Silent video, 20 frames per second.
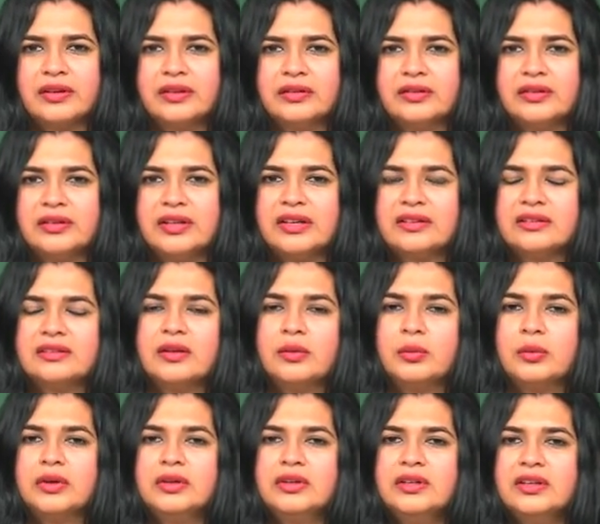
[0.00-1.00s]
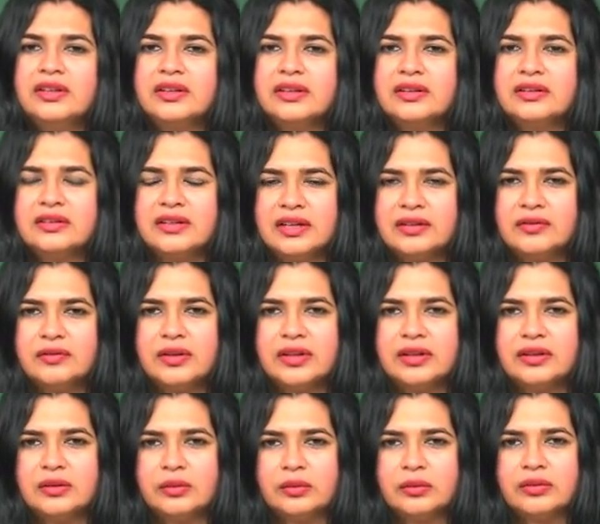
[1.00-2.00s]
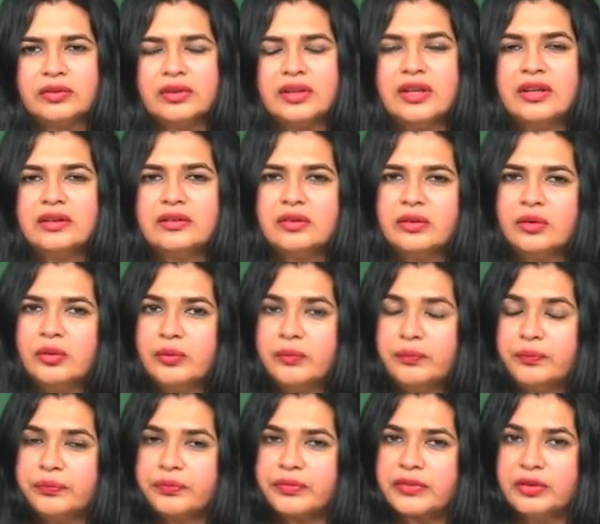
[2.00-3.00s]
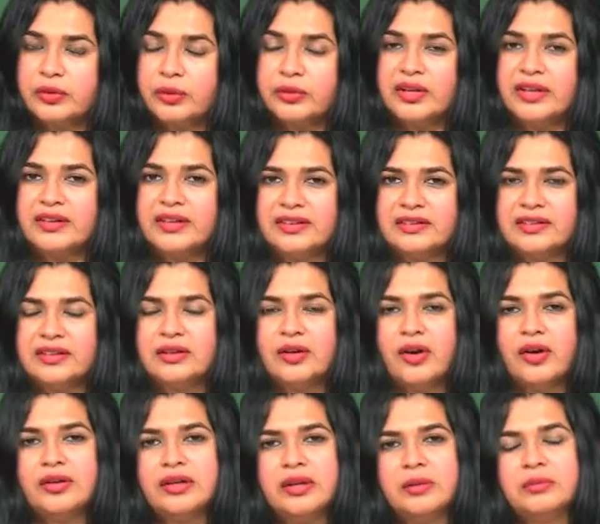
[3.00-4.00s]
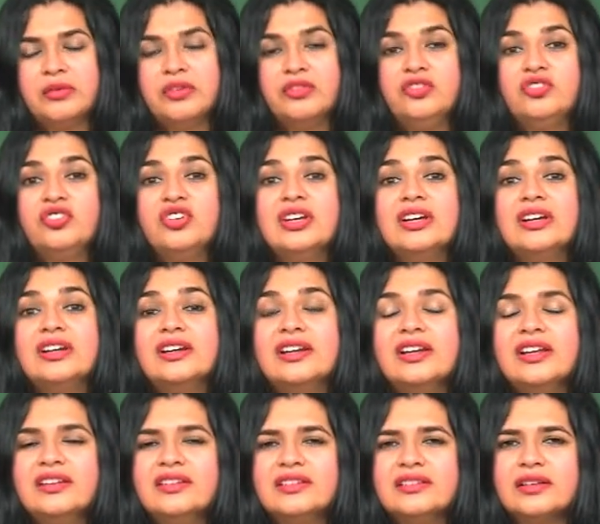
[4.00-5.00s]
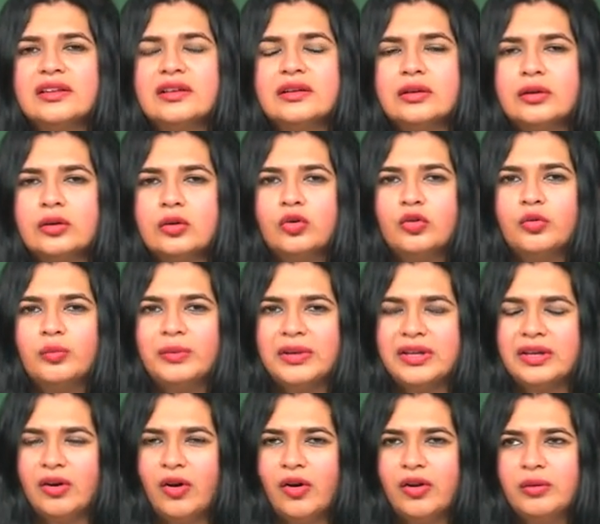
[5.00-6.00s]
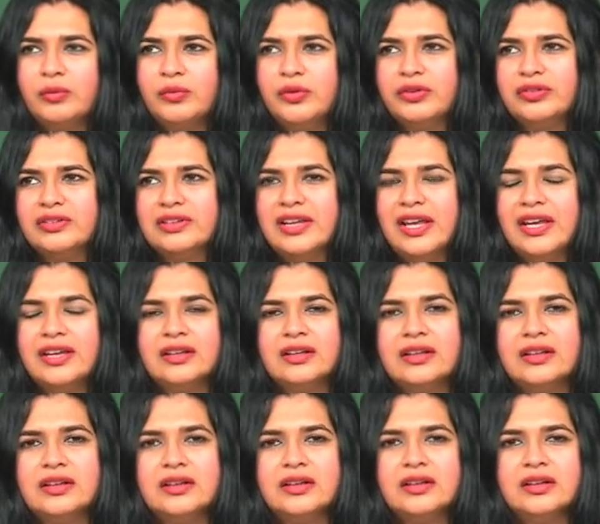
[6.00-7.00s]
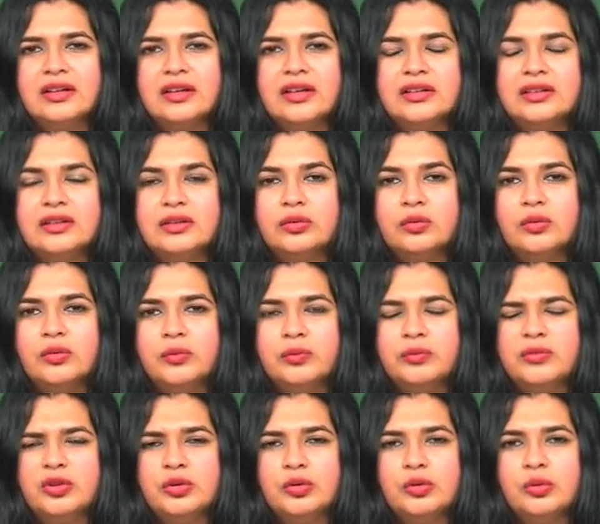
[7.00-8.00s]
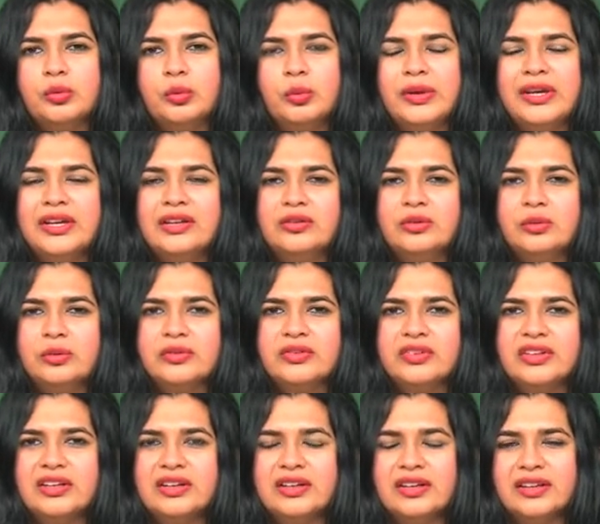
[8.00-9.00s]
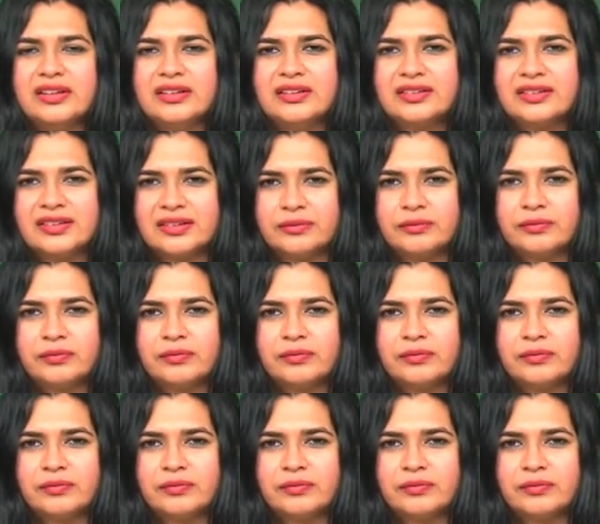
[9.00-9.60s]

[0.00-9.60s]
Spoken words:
So, that is the word that we use. So, those are the synonyms: cheerless, gloomy, almost like a tomb, way too serious.